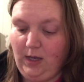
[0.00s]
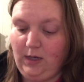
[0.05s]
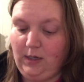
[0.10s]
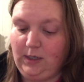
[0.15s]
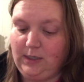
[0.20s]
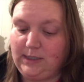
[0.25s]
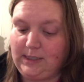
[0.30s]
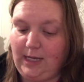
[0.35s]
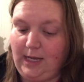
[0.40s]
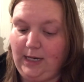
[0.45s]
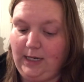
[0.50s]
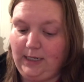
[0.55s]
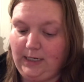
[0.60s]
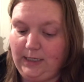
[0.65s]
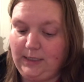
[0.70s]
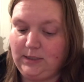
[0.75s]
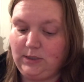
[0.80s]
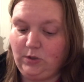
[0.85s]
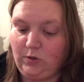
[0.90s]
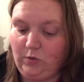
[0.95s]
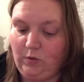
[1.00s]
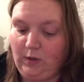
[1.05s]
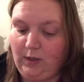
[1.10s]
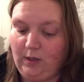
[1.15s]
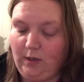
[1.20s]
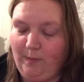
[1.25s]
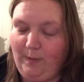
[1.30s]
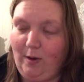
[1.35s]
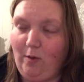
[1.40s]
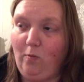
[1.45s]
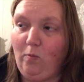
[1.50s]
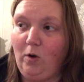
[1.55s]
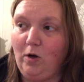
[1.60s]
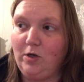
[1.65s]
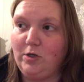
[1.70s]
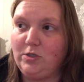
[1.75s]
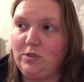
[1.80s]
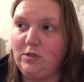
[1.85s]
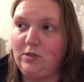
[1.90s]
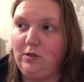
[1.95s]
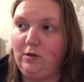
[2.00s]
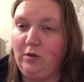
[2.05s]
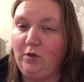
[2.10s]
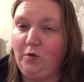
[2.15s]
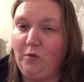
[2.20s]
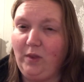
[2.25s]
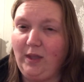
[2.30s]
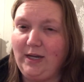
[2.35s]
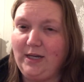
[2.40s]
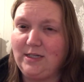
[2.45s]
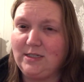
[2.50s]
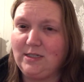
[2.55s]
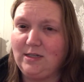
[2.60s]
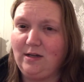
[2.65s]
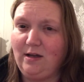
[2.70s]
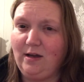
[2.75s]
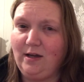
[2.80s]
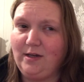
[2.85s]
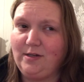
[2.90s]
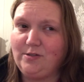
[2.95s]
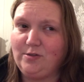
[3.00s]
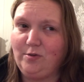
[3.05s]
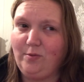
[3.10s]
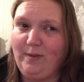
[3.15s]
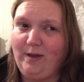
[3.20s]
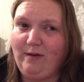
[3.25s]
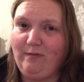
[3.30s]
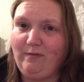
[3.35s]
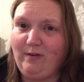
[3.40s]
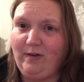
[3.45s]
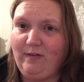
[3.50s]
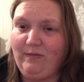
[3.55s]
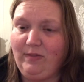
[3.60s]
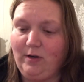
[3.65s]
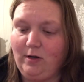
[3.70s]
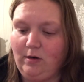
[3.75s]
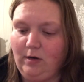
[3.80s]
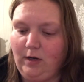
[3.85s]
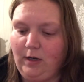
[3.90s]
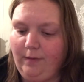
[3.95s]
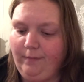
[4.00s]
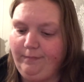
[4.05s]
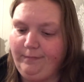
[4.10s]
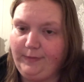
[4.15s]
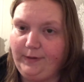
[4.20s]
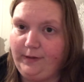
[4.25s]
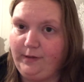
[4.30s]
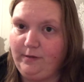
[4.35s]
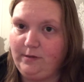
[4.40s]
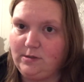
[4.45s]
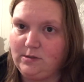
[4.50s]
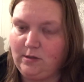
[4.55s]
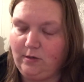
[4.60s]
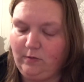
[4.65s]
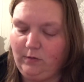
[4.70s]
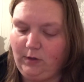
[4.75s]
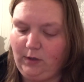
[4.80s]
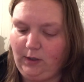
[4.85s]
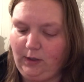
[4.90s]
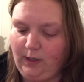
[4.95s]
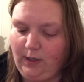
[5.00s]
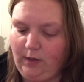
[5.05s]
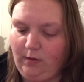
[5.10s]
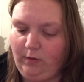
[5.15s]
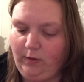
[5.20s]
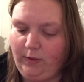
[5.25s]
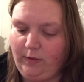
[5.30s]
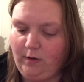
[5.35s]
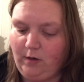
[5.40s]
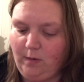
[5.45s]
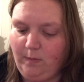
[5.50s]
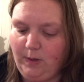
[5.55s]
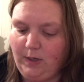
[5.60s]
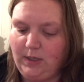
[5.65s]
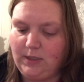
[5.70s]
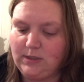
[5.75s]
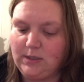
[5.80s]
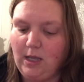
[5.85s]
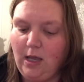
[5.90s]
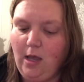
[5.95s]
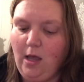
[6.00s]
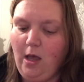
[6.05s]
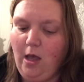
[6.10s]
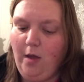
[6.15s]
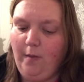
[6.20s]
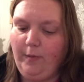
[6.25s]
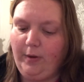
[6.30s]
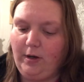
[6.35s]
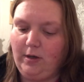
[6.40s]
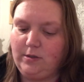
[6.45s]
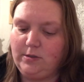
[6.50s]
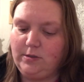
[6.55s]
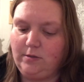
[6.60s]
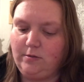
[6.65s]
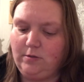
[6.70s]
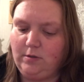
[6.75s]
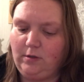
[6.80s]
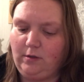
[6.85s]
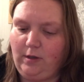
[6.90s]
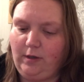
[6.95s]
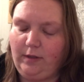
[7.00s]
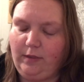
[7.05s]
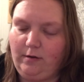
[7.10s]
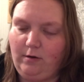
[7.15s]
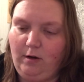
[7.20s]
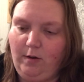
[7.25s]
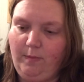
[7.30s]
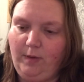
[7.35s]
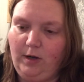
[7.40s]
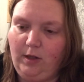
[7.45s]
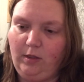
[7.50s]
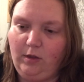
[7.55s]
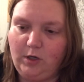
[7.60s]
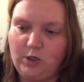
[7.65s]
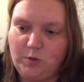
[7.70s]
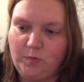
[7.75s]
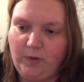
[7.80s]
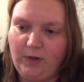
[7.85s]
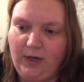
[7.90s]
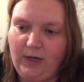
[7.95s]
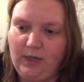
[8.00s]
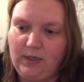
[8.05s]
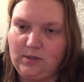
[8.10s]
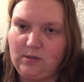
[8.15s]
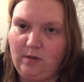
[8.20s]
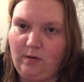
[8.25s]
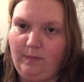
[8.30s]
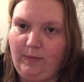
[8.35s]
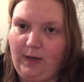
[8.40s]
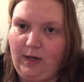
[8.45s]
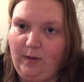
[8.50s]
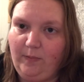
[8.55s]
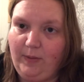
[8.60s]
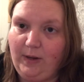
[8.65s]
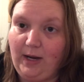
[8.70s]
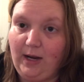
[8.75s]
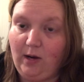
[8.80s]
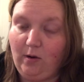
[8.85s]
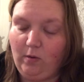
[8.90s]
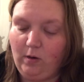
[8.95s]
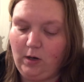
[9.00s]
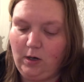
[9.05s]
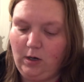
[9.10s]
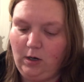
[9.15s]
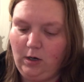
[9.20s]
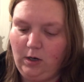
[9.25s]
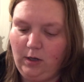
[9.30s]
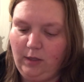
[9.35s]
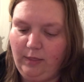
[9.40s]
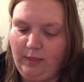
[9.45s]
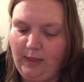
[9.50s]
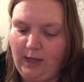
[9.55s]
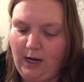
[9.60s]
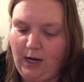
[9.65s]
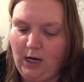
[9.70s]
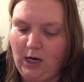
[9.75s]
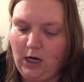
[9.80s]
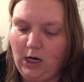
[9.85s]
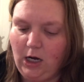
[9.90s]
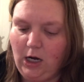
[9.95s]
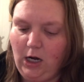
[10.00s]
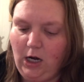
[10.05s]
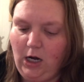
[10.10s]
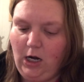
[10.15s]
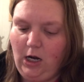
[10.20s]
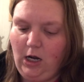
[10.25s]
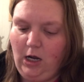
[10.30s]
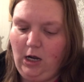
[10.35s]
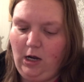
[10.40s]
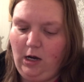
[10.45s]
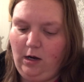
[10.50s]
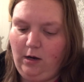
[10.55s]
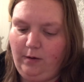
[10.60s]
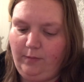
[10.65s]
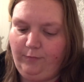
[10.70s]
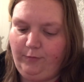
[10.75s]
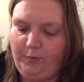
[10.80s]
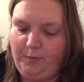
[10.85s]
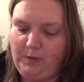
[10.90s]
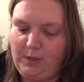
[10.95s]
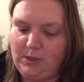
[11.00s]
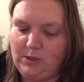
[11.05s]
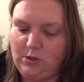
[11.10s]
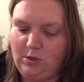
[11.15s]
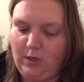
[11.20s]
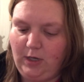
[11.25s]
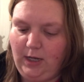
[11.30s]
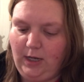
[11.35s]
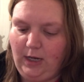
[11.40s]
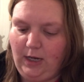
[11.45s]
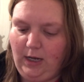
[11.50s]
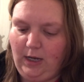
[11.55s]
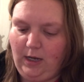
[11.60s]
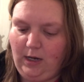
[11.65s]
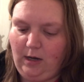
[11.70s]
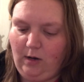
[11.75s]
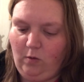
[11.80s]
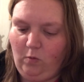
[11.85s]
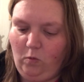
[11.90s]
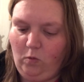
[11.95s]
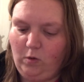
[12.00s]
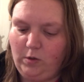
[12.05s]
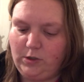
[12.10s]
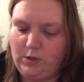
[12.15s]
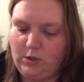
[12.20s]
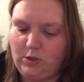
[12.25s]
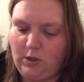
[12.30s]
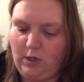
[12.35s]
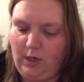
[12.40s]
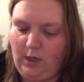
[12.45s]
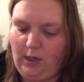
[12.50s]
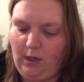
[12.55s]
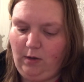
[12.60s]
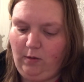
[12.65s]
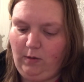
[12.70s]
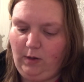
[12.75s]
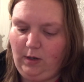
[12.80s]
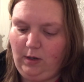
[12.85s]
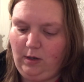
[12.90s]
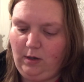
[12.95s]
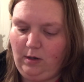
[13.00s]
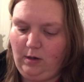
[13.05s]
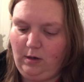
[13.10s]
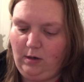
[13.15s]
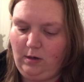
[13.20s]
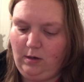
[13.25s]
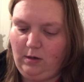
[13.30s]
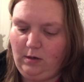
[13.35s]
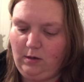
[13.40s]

because I need to get up. I worked a little late tonight till about 5:30. I know that's not really late, only 30 minutes, but I also took like a 30-minute lunch break, so I made up an hour there from yesterday, and I want to try to go in